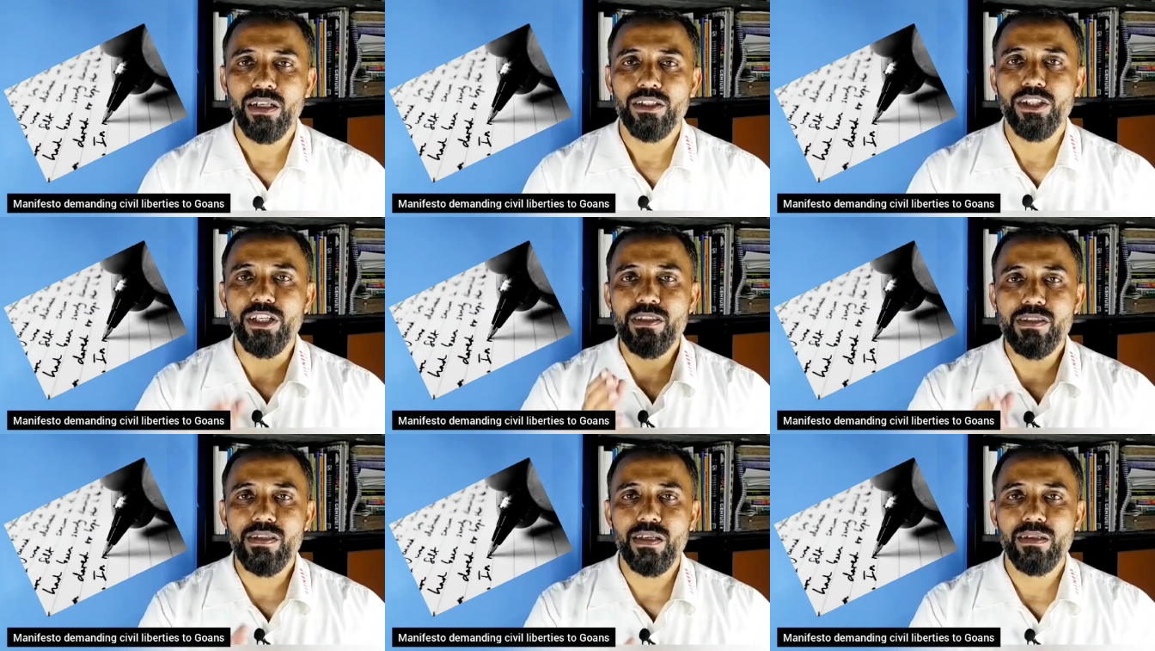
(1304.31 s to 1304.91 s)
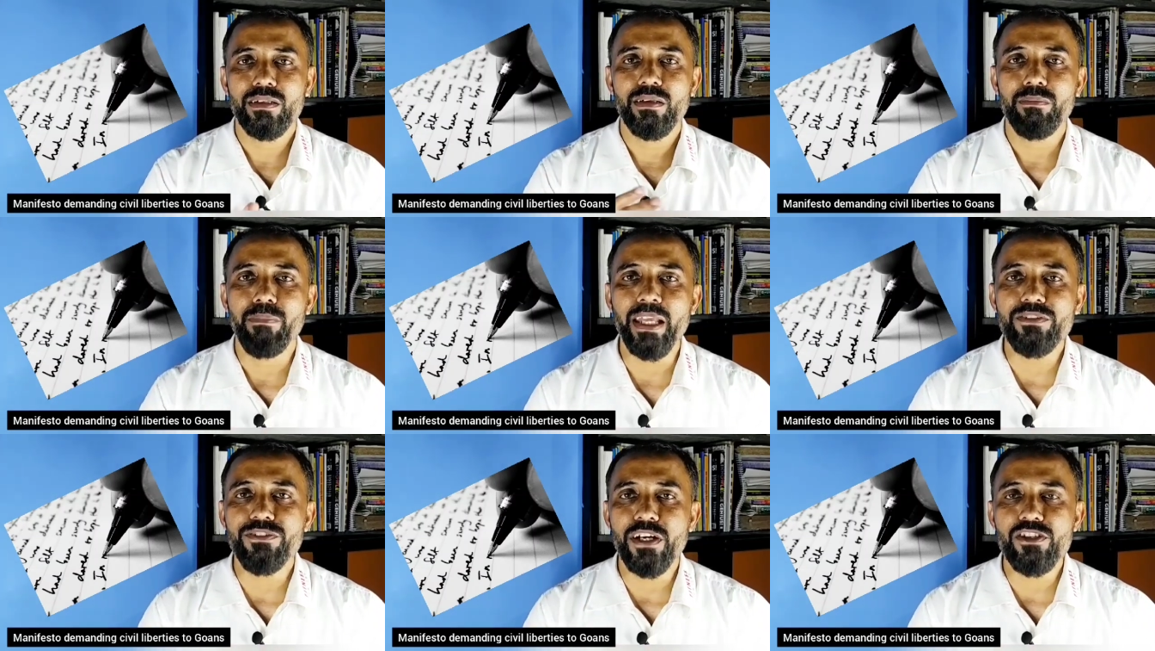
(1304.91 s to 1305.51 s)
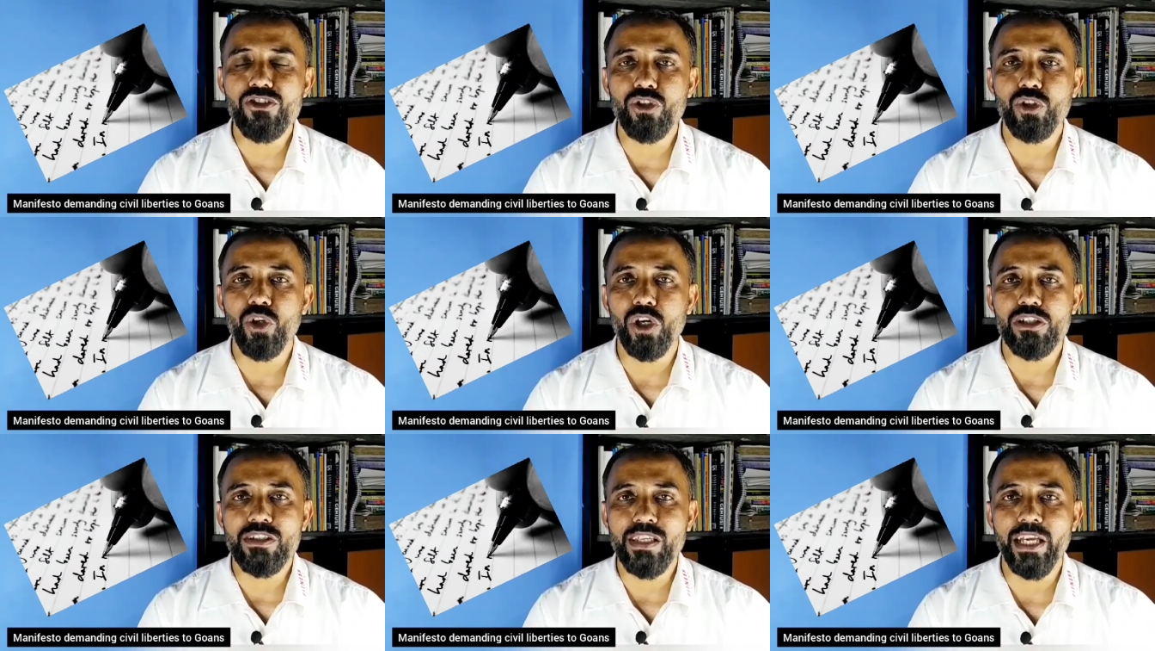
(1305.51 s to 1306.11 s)
This manifesto
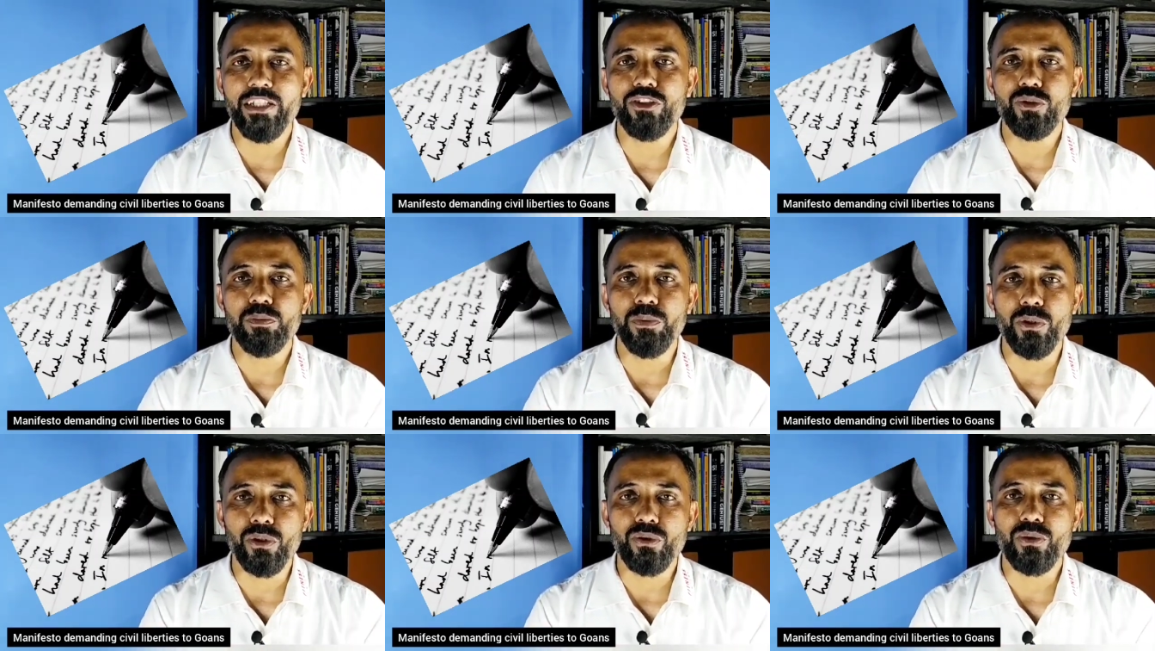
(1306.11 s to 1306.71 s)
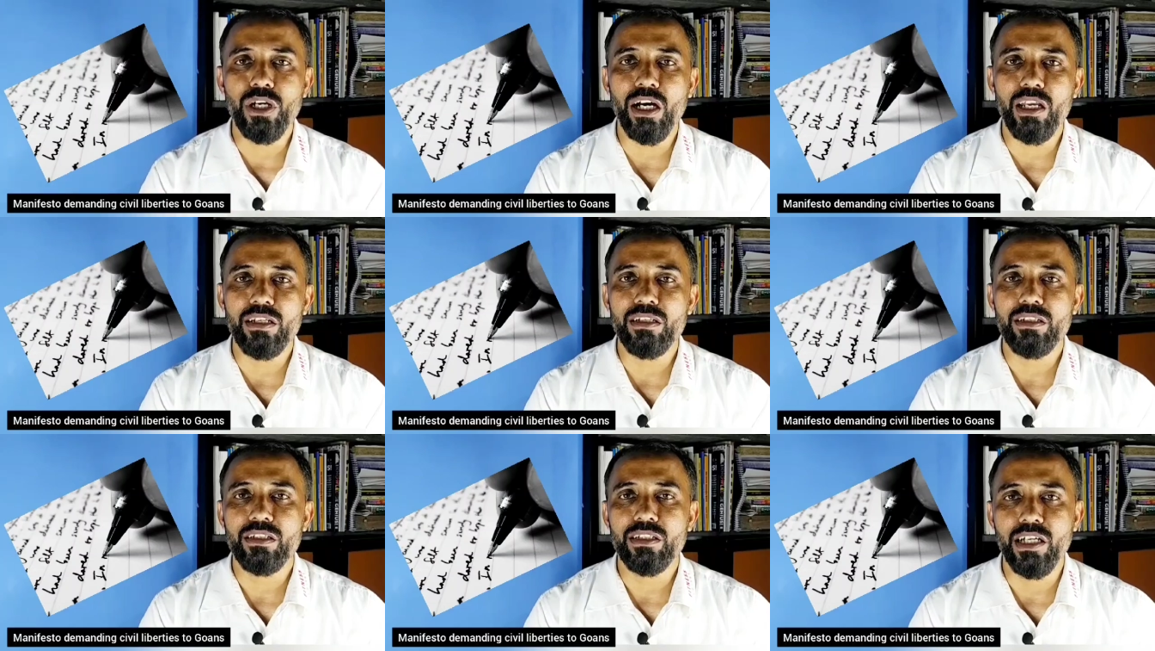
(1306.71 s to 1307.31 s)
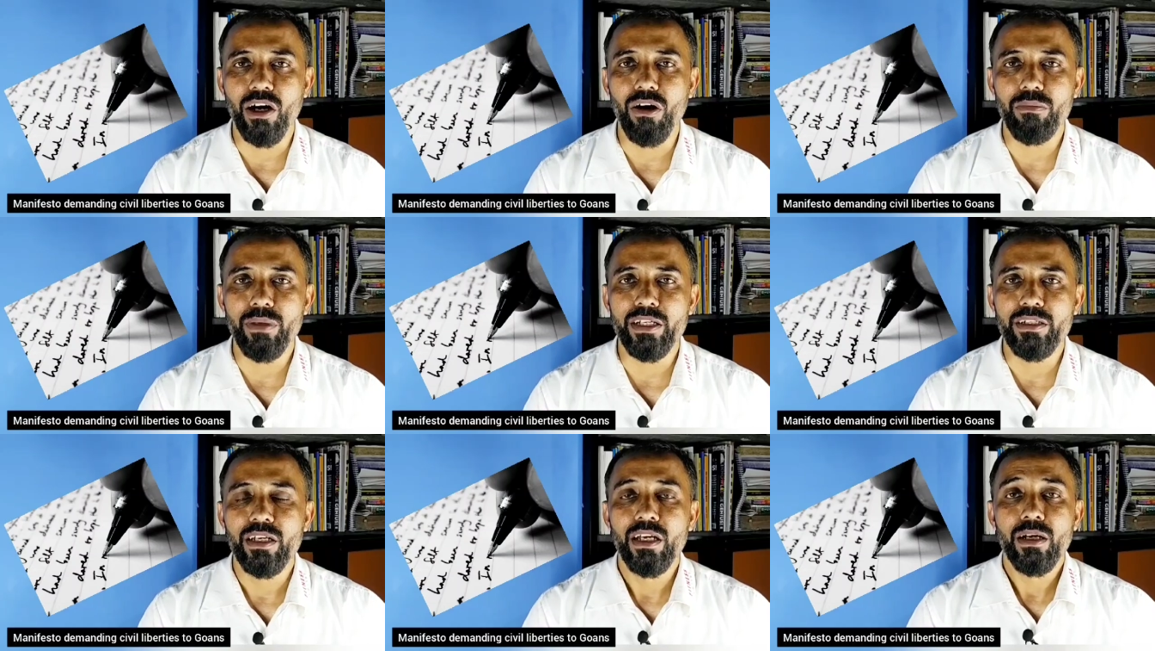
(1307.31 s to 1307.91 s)
was sent to Portugal
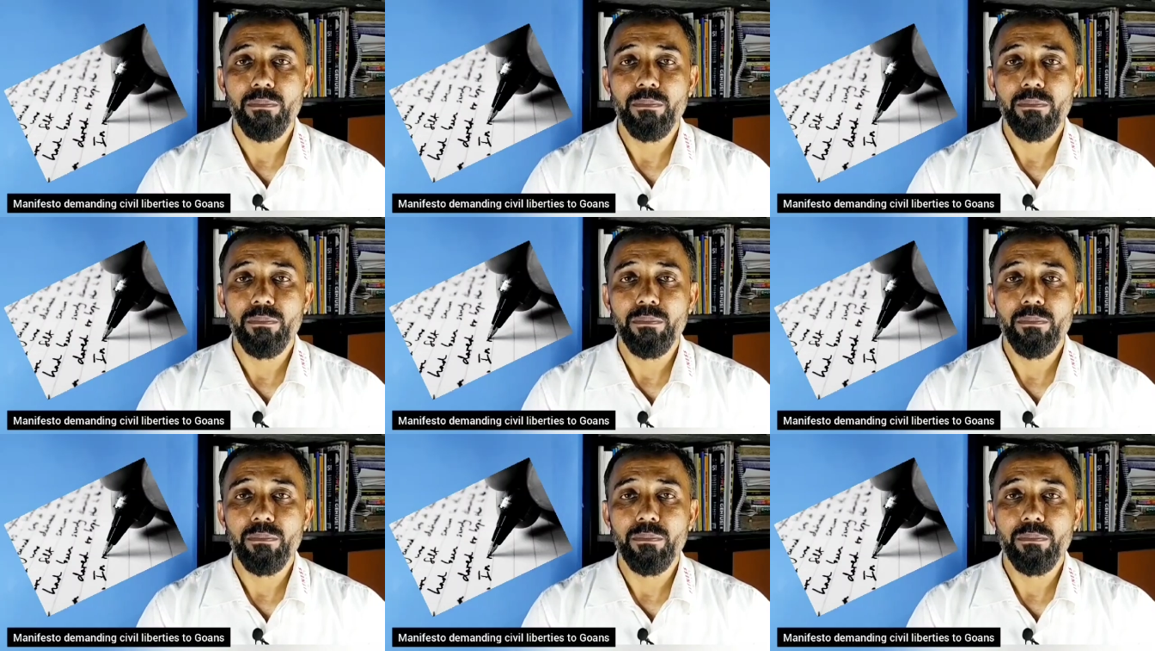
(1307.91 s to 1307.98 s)
government,